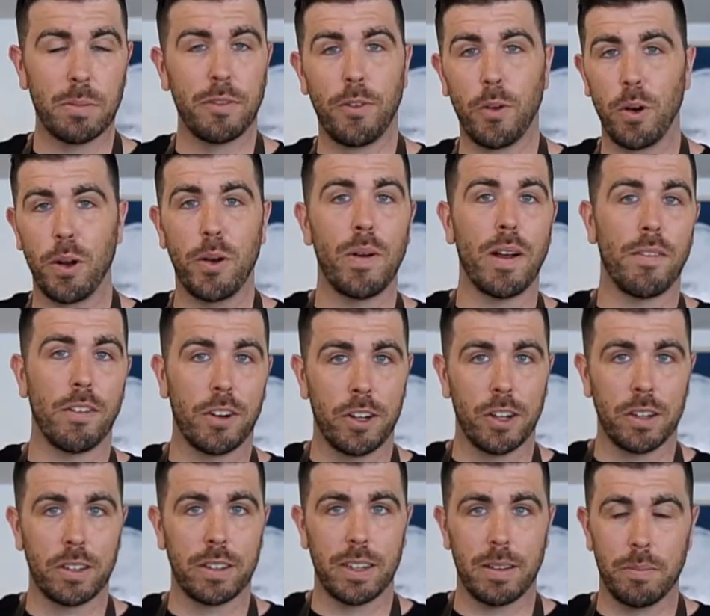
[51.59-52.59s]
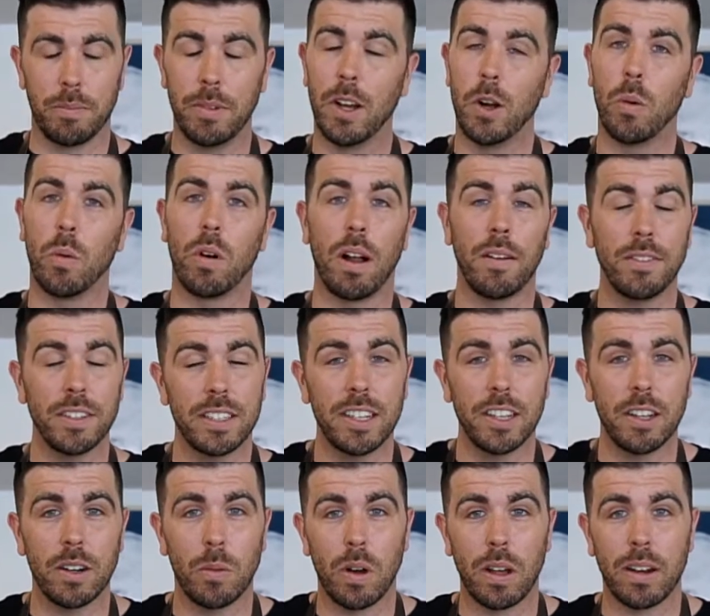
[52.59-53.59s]
before you ever cook them, we're obviously
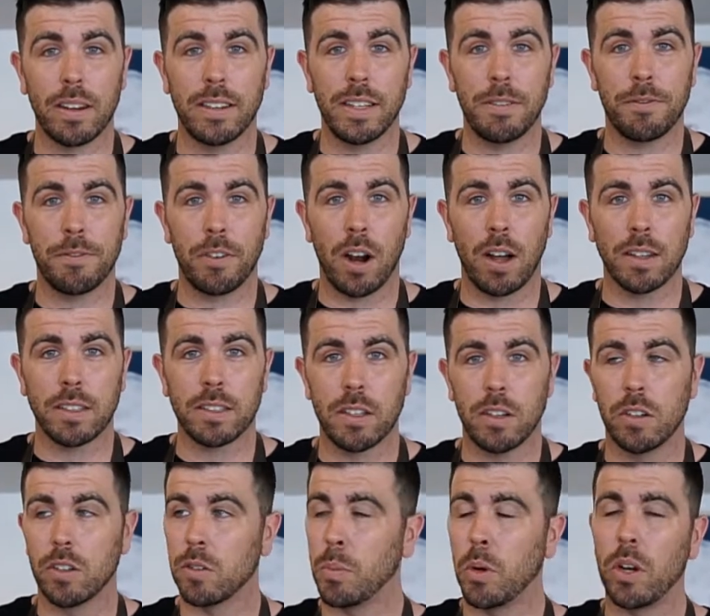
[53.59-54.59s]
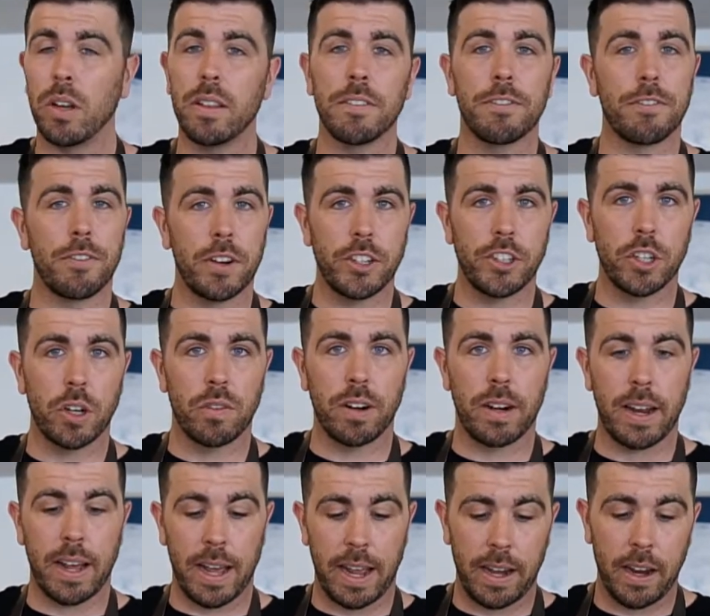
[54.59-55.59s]
going to want to defrost those, put it in the fridge
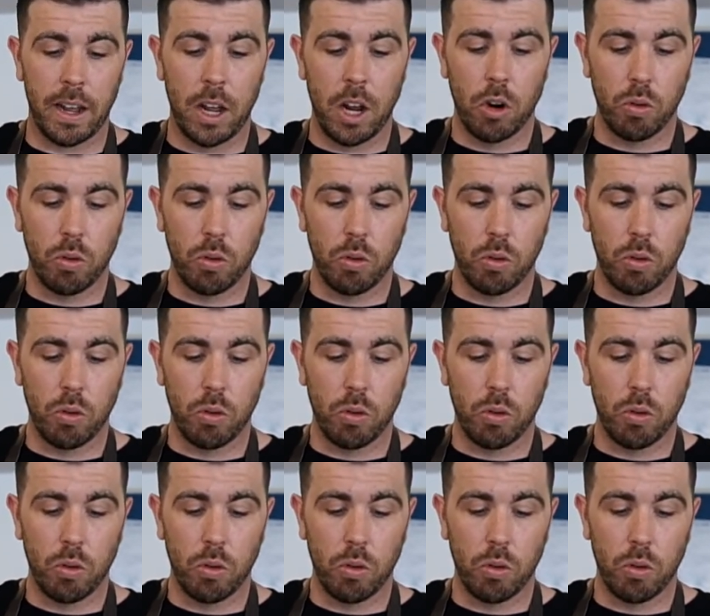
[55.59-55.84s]
overnight,